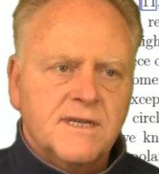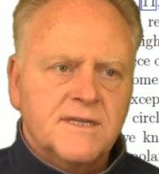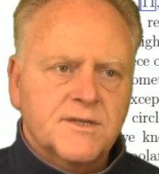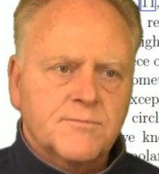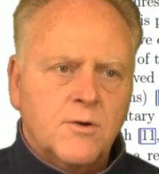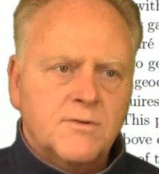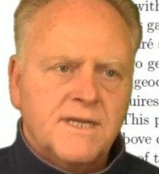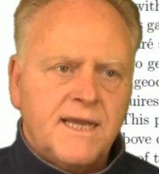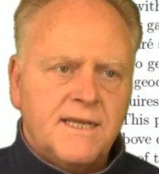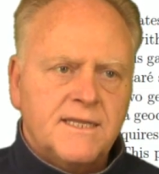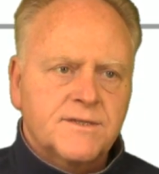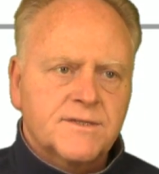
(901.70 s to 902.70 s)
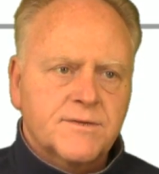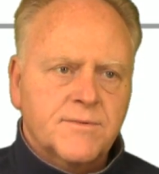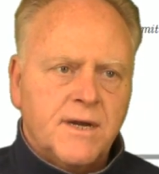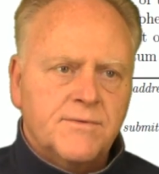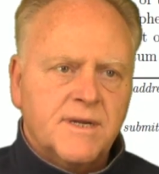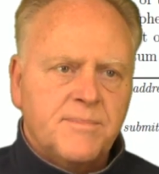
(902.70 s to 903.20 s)
as it rotates
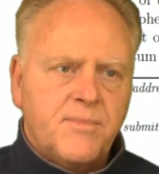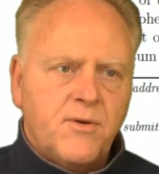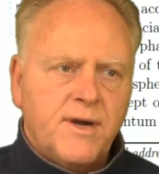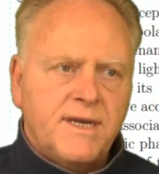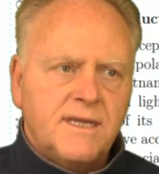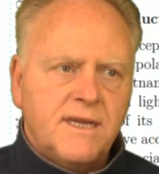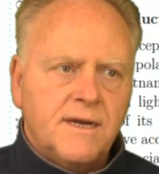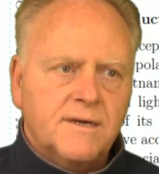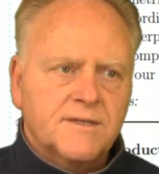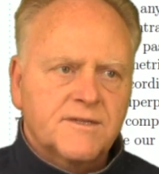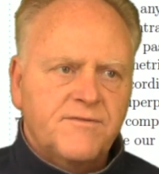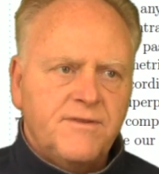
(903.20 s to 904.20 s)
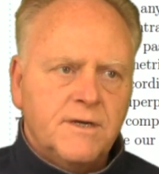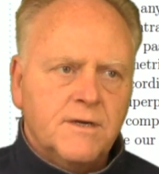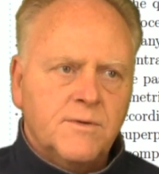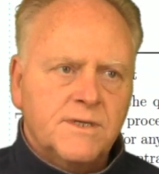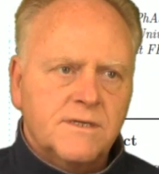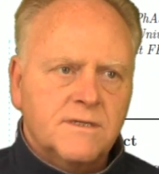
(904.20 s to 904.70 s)
around a Poincare sphere,
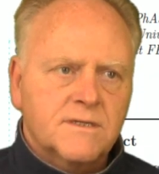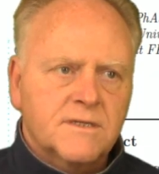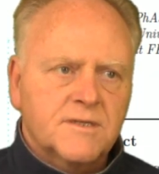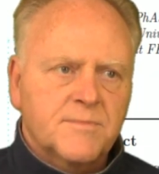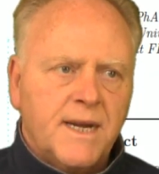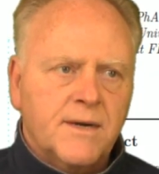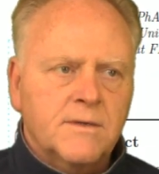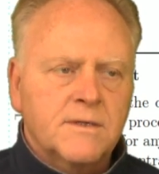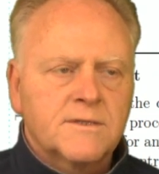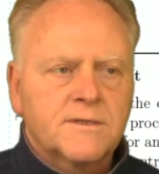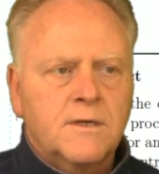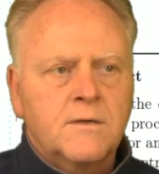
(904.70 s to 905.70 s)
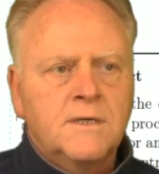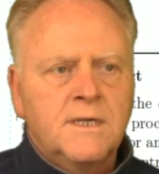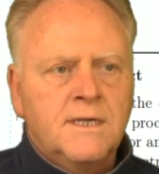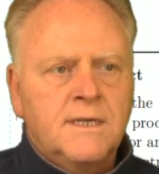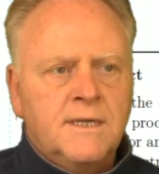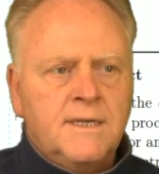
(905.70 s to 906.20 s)
which is the spiral. So
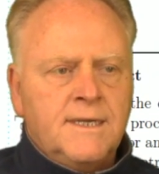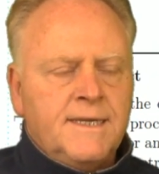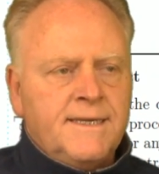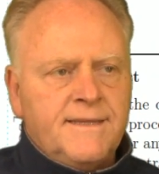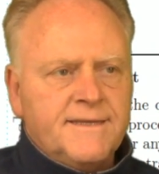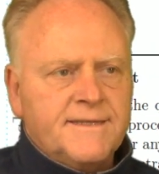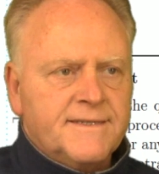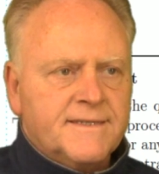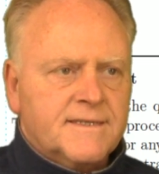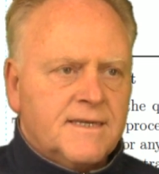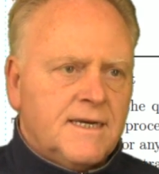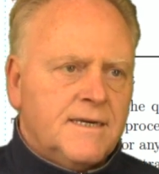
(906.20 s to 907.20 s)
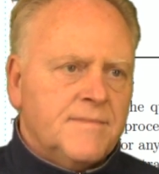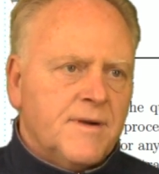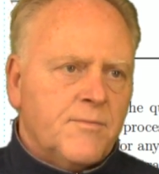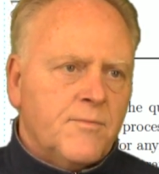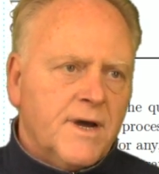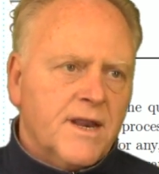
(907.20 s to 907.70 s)
this is
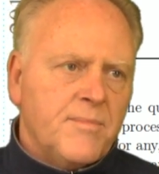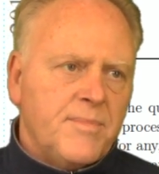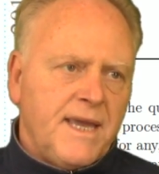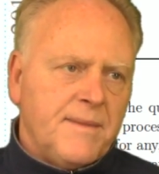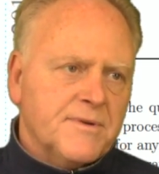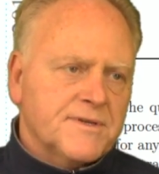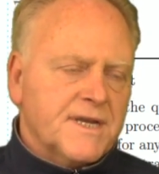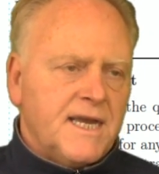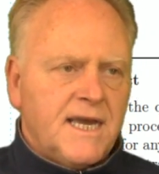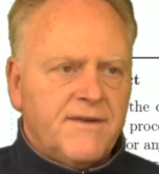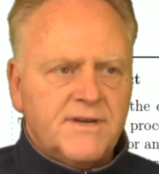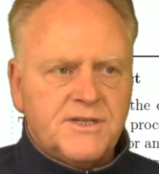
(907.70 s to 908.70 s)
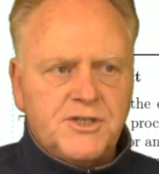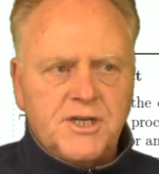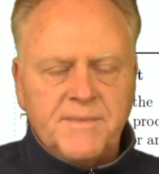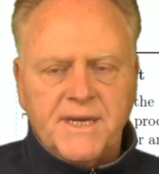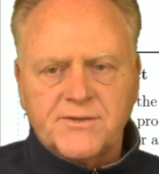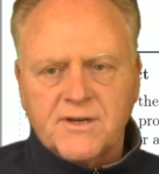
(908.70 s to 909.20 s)
one of the papers I have on
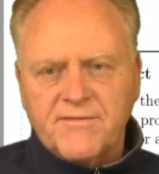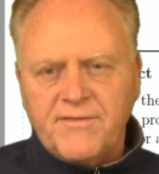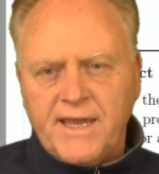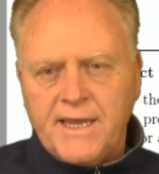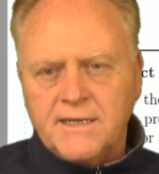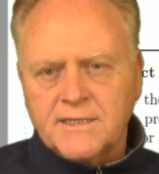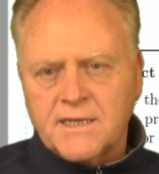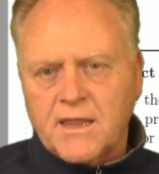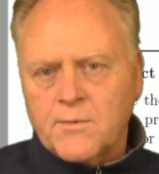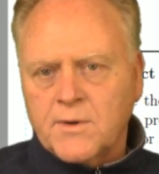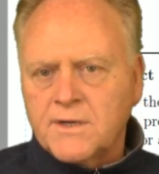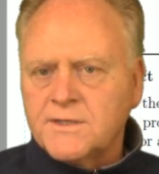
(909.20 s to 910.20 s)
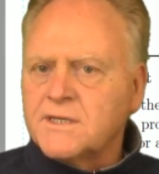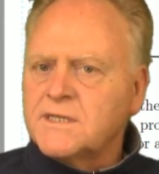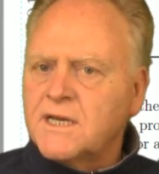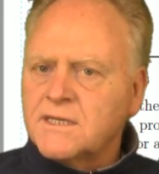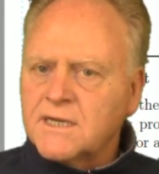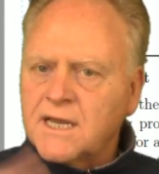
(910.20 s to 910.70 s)
geometric phase. In other words, it
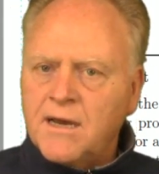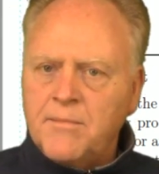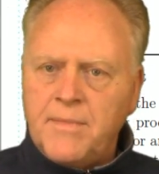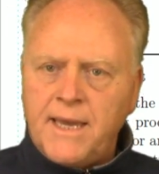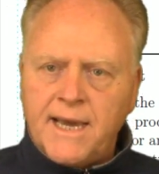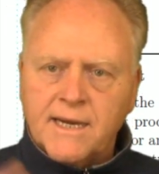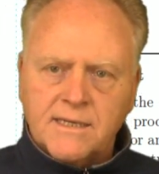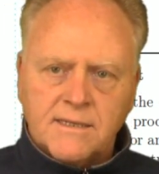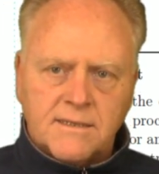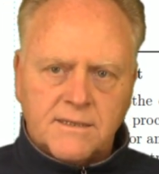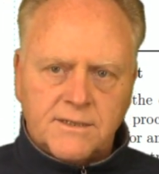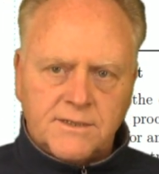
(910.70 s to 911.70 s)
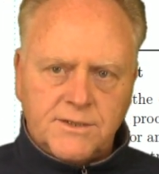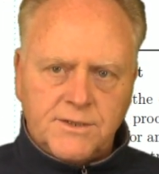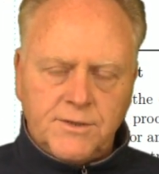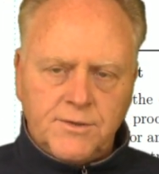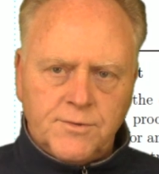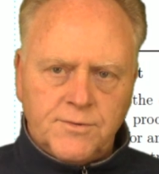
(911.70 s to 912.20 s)
doesn't come back
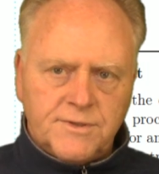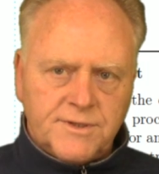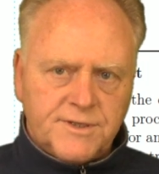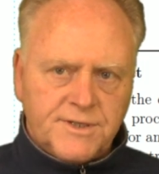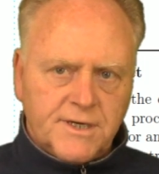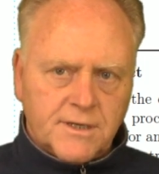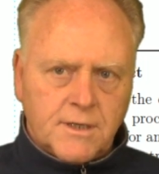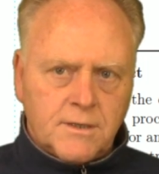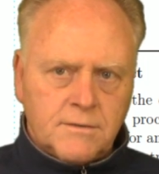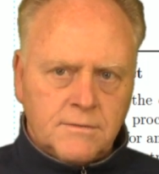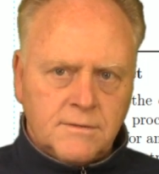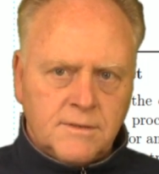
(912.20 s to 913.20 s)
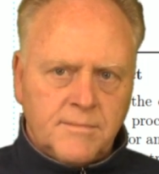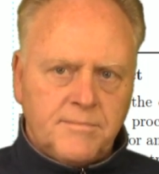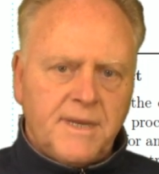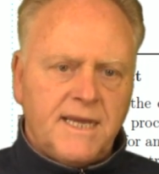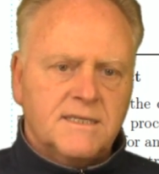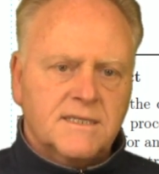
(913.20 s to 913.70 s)
to zero
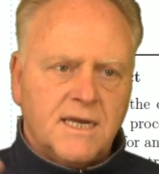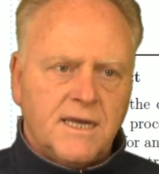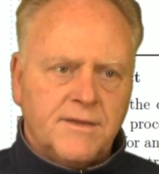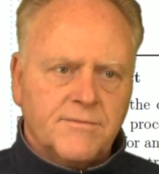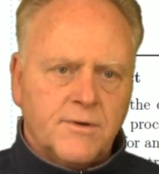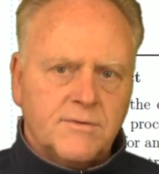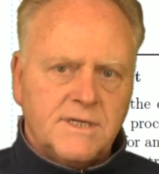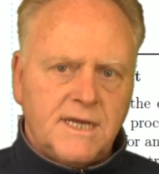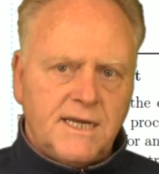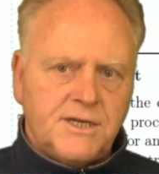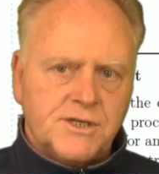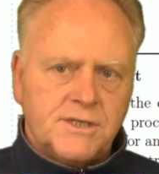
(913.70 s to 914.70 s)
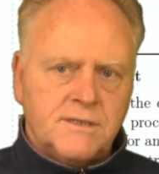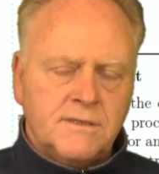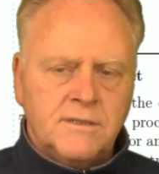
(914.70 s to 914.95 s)
based on the rotation